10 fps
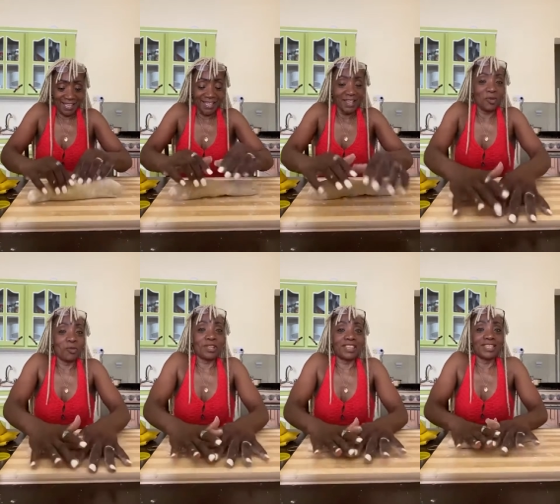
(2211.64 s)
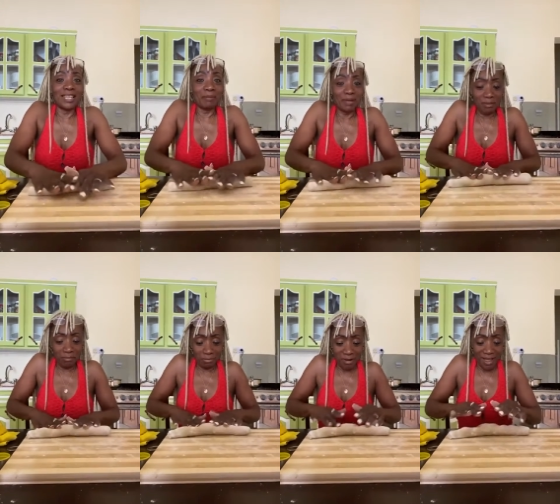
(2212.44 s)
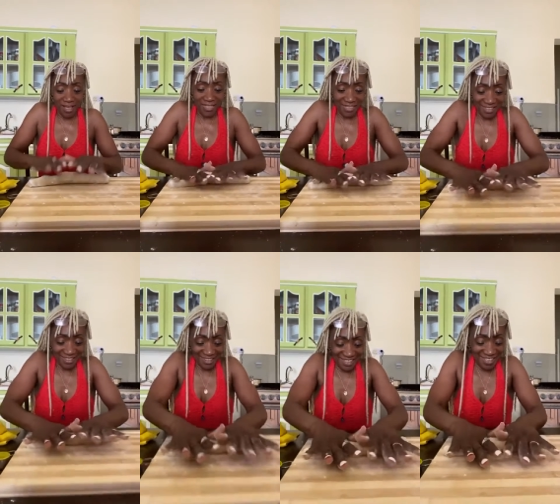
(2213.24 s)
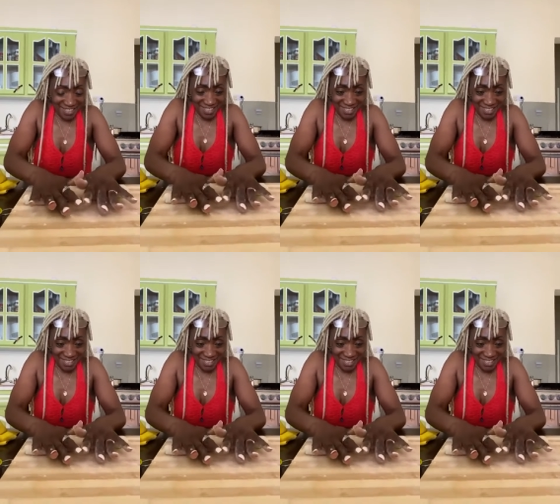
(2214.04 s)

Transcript: See, I did way too much flour.